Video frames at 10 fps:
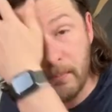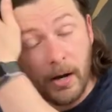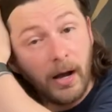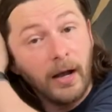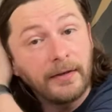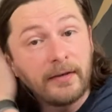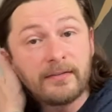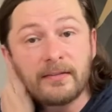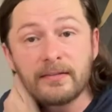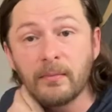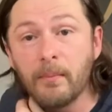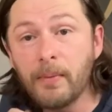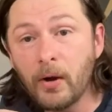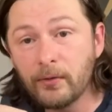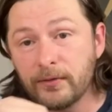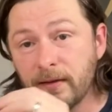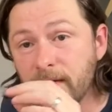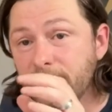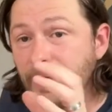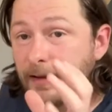But I did see someone post
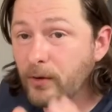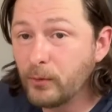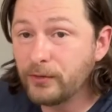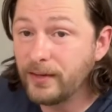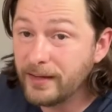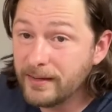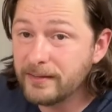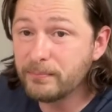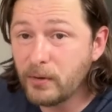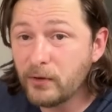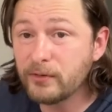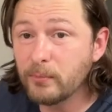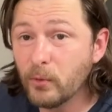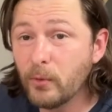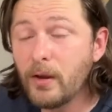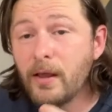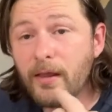this and of course it is possible